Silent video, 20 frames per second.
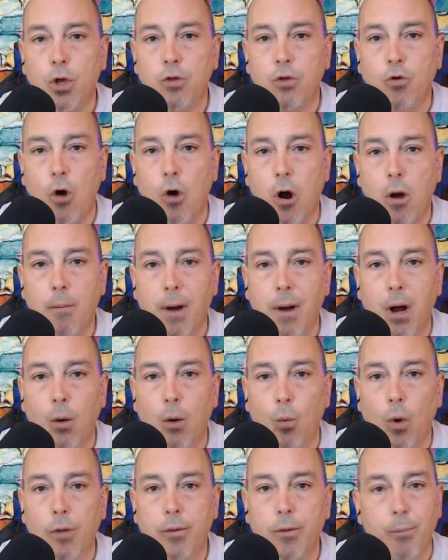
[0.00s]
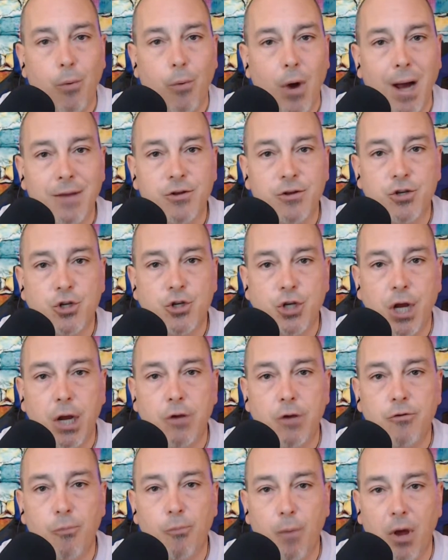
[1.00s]
talk about what the practice
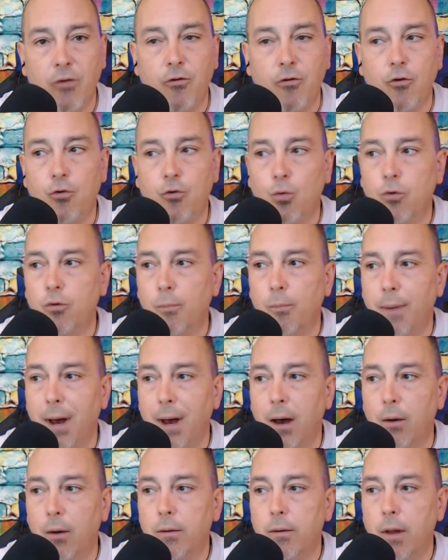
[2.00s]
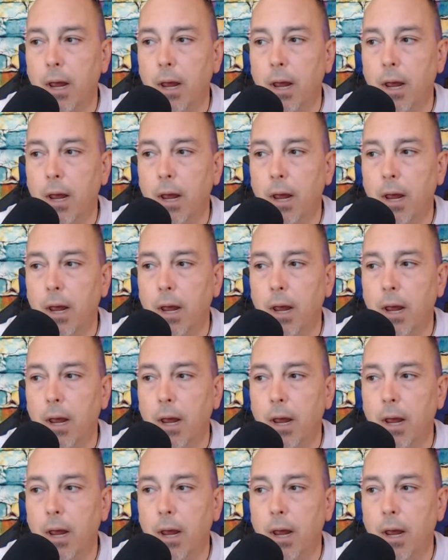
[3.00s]
change message was about,